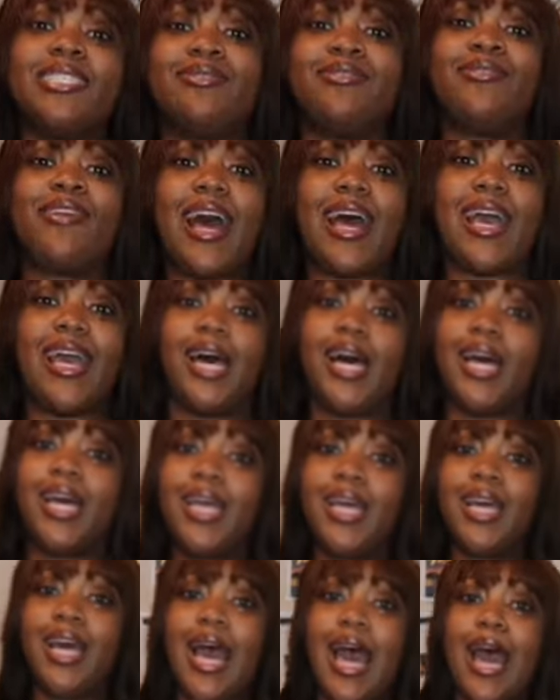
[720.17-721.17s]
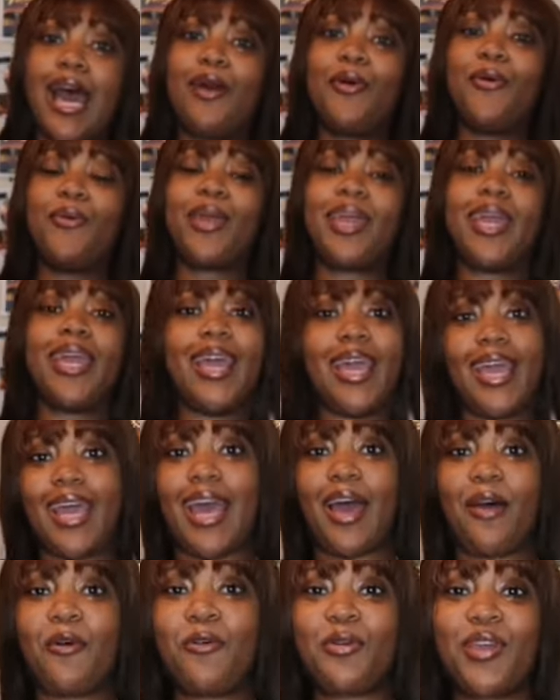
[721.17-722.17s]
is fire i don't
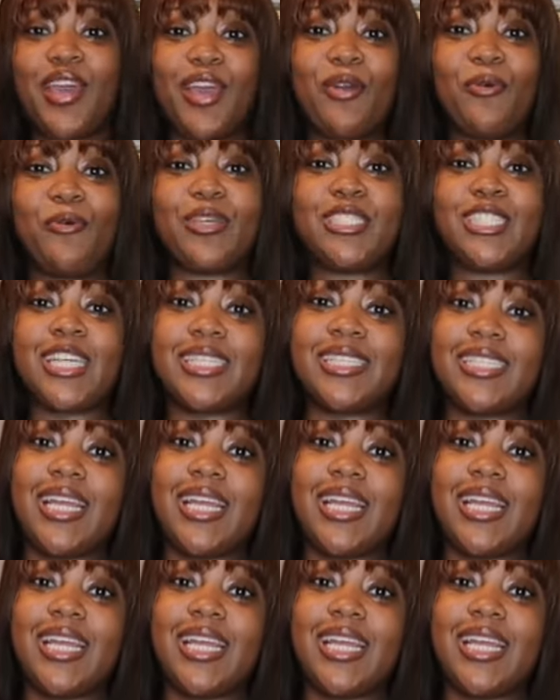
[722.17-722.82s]
care i don't care what y'all